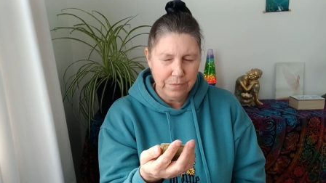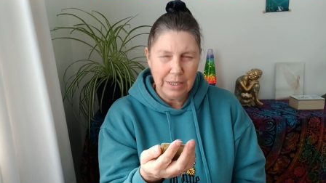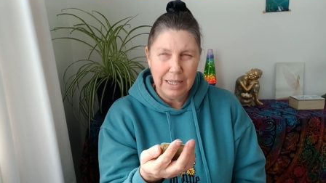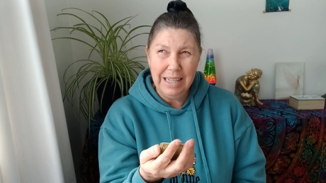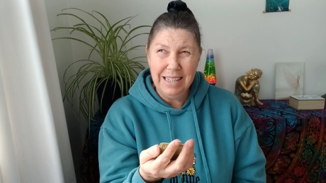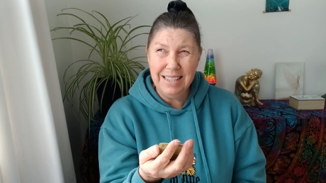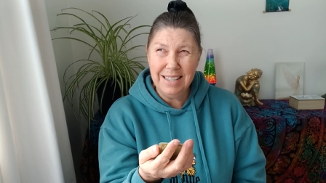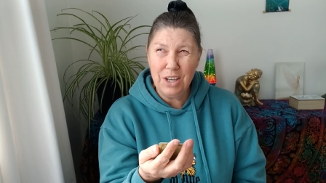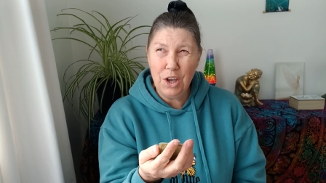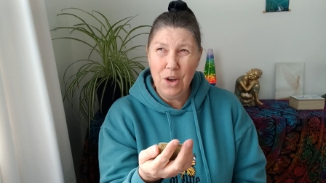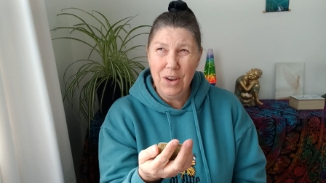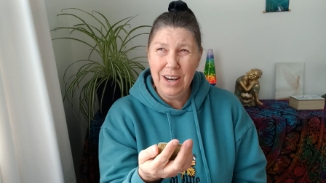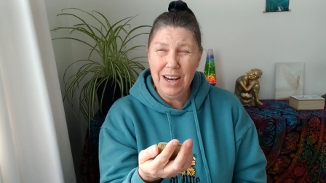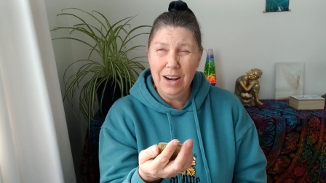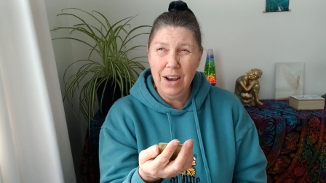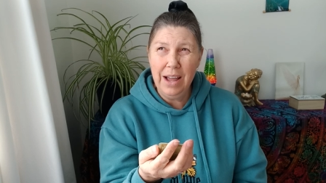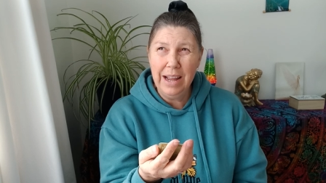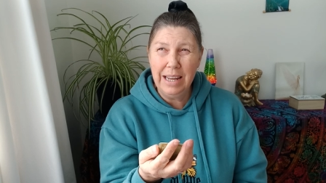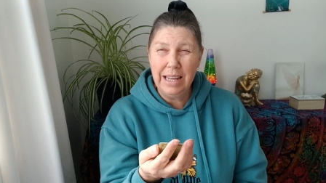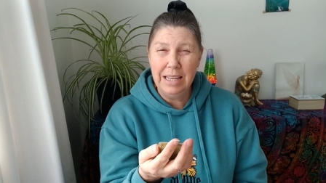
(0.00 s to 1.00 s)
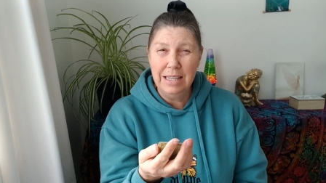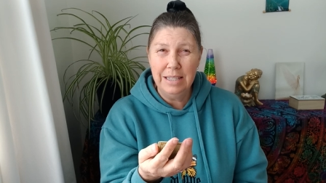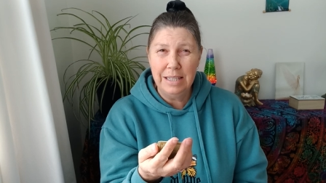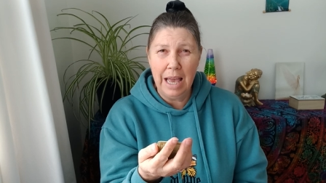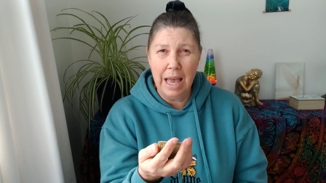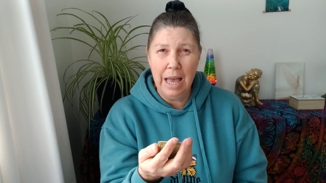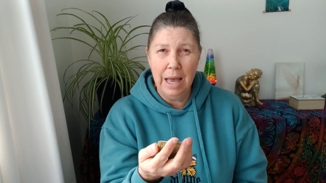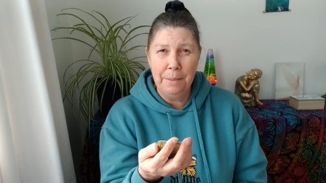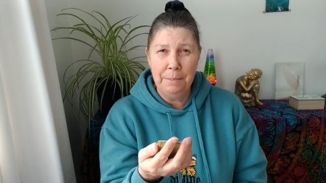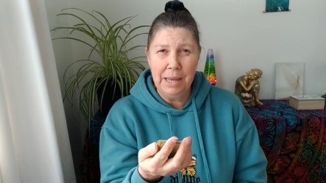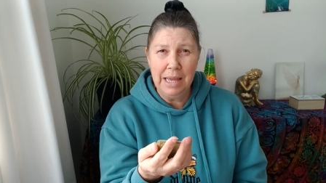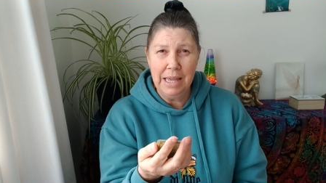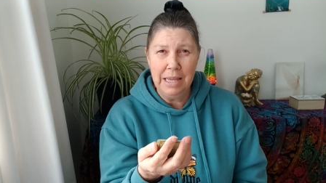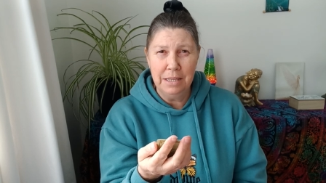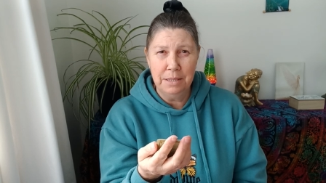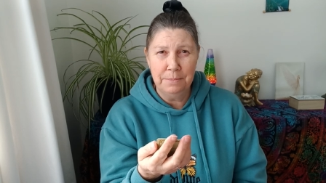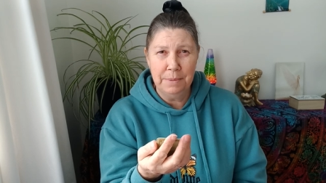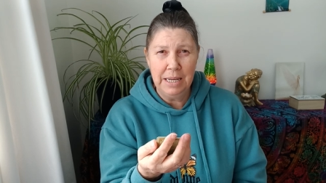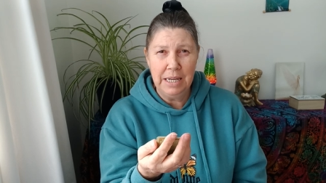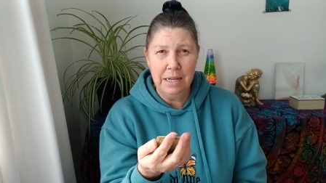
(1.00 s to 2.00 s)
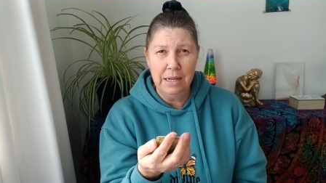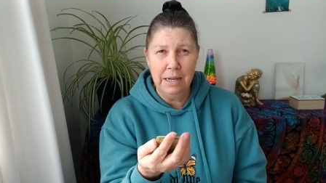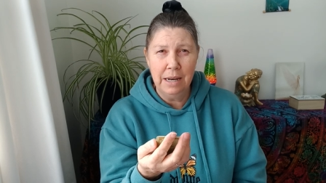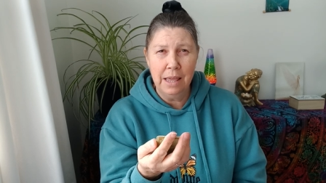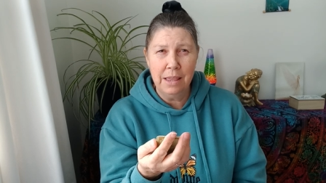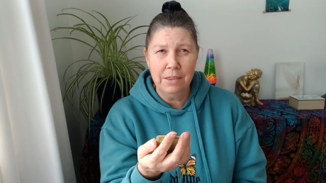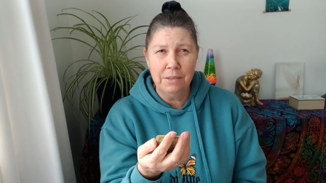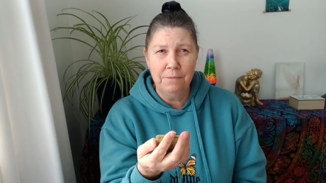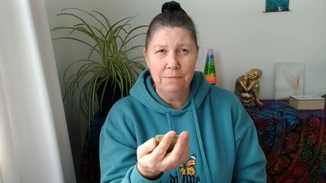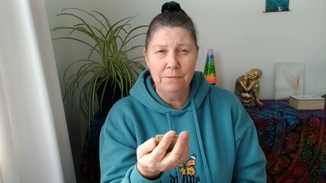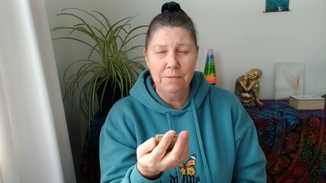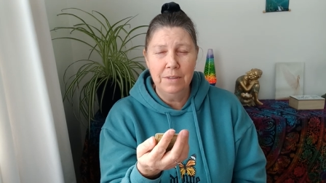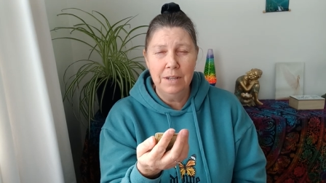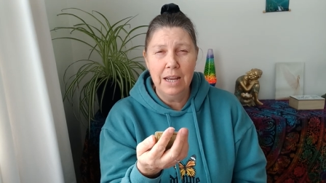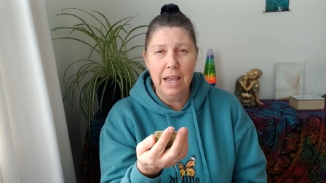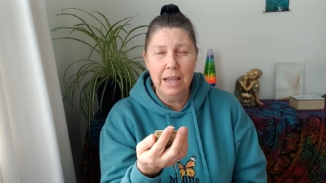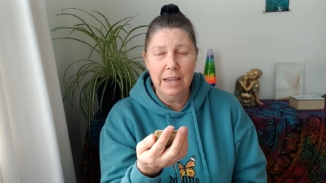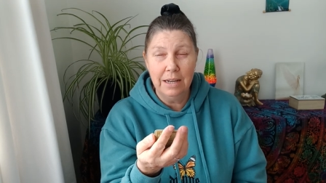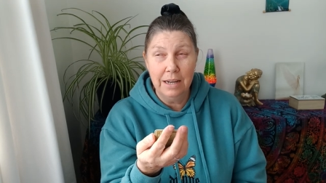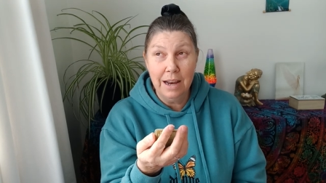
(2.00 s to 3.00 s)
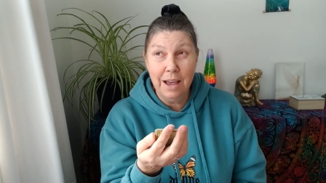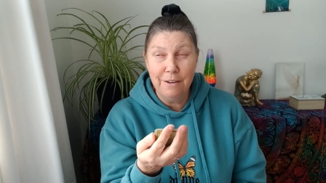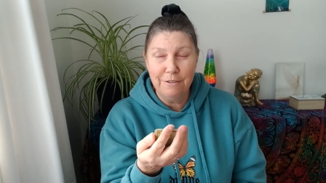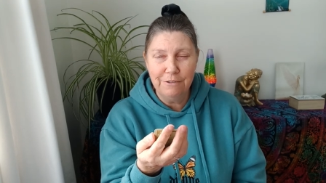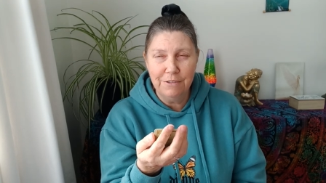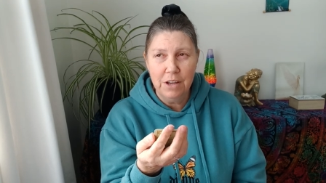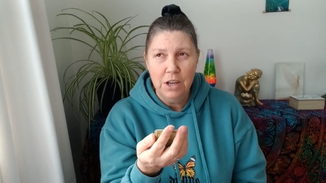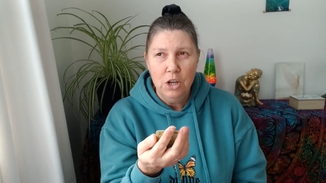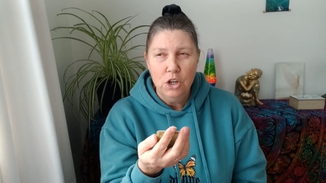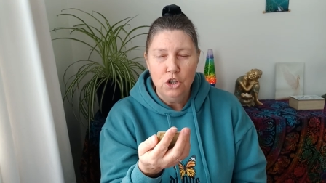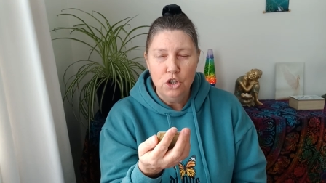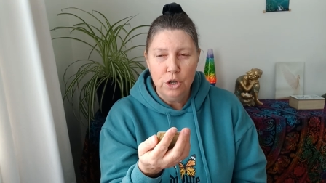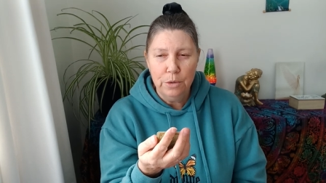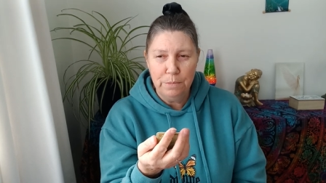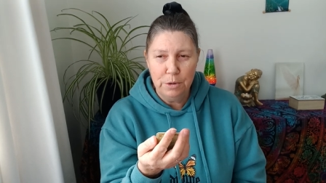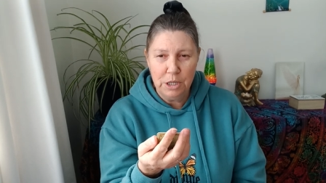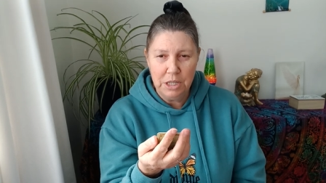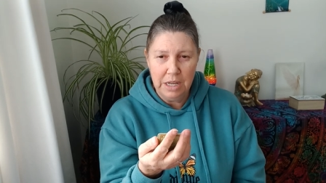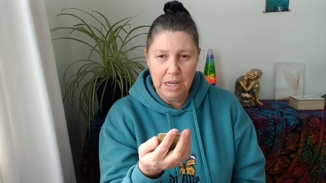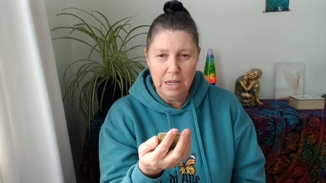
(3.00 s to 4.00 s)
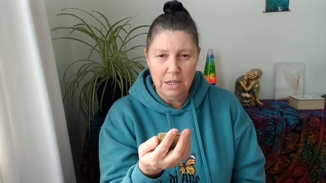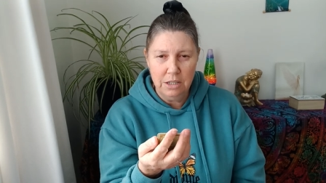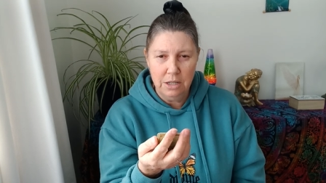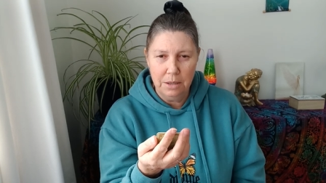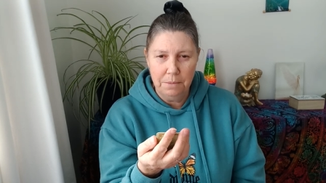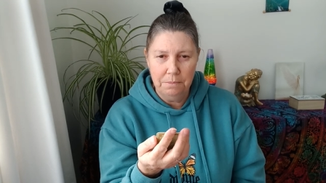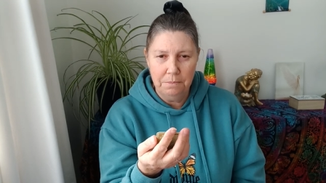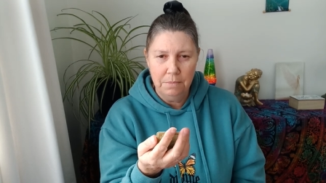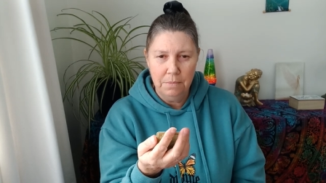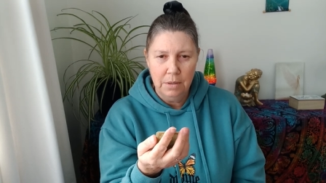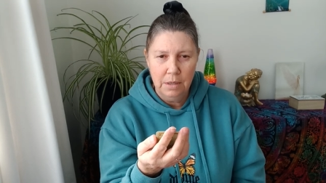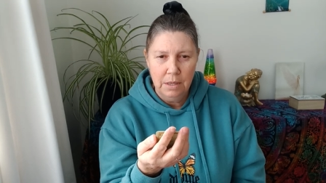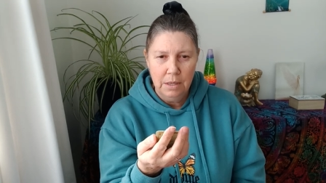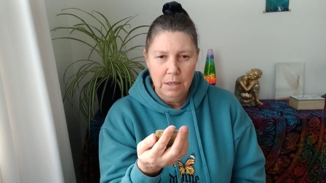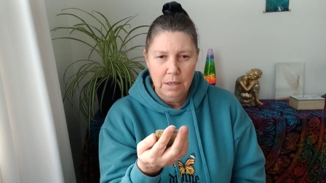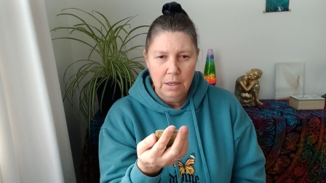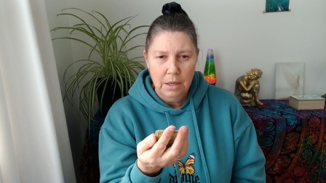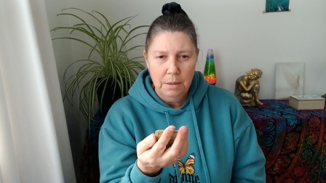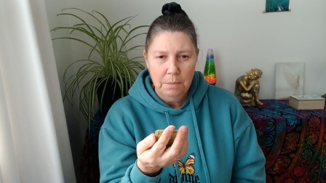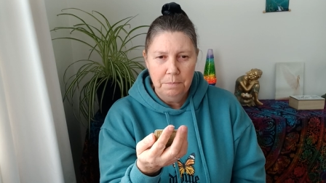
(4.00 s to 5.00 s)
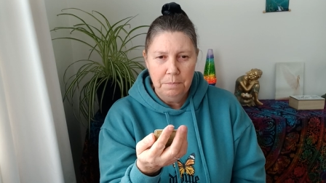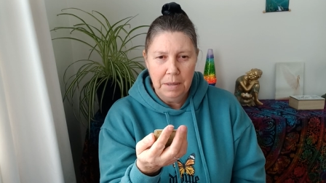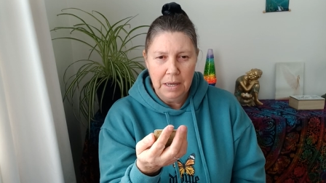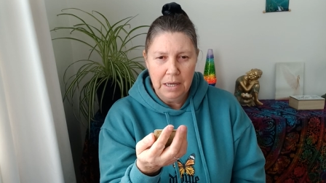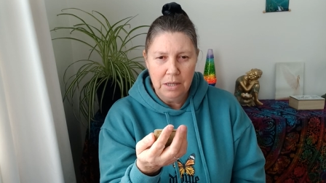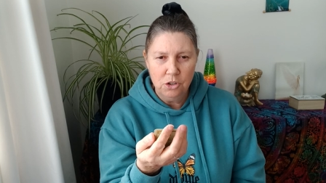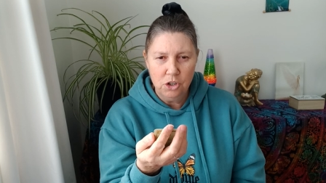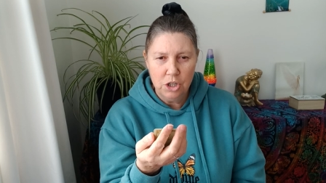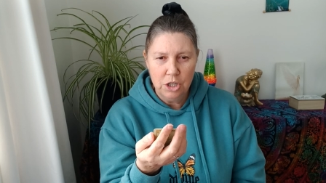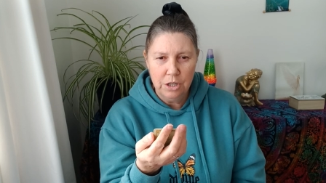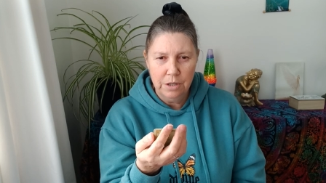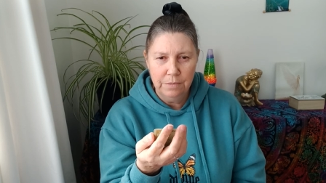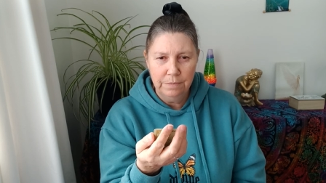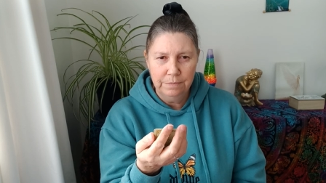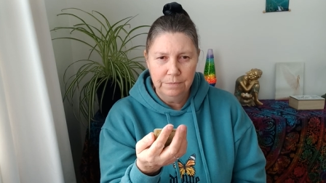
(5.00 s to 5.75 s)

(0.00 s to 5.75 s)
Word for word: It's kind of like his armor has been enough enough to protect him, but